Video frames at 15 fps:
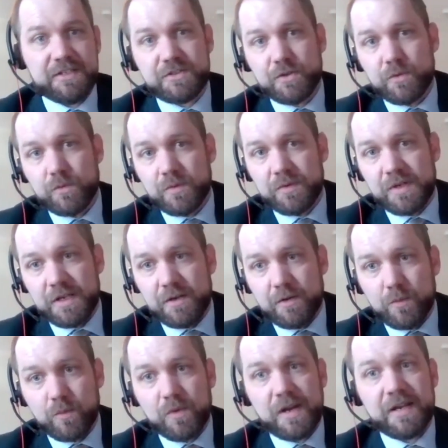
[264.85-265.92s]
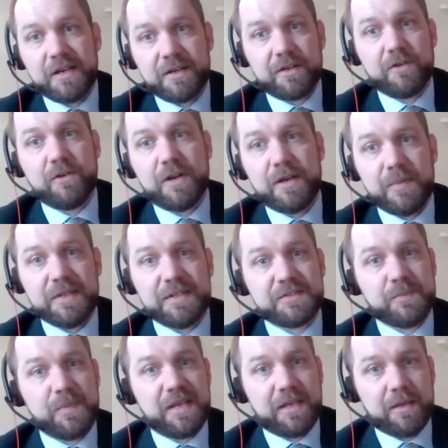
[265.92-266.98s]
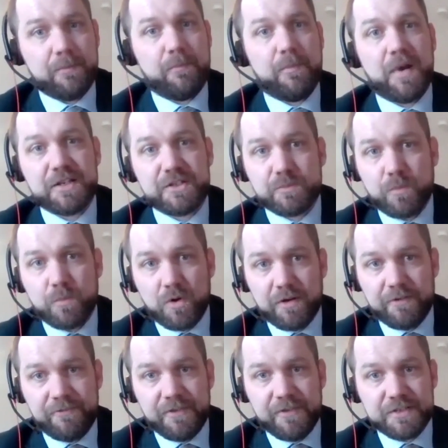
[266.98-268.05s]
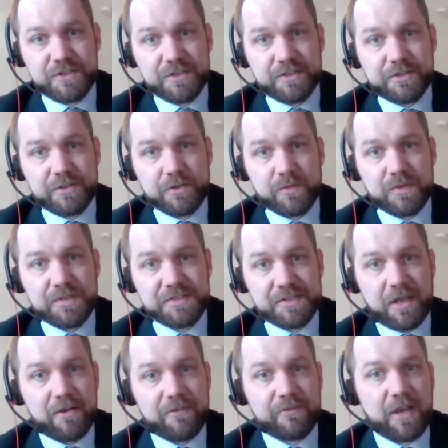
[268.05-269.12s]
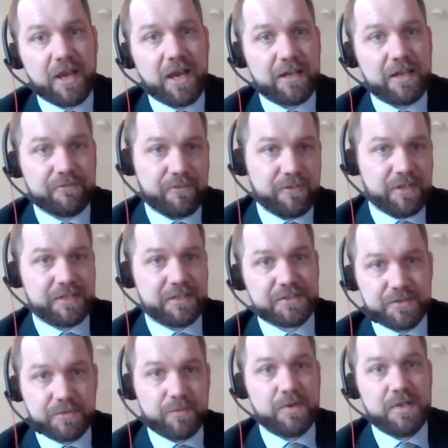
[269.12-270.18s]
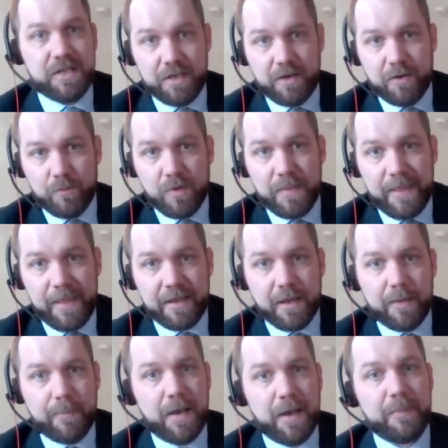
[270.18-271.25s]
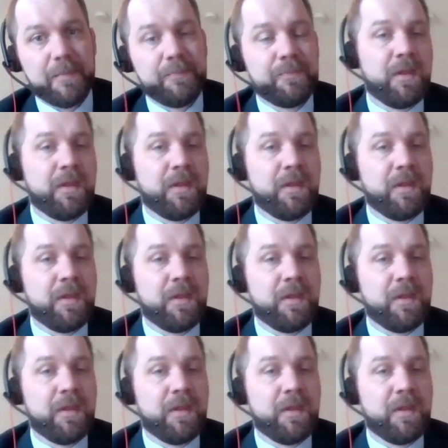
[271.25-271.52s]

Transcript: So, written agreements make it much more efficient to resolve conflicts, when they come up.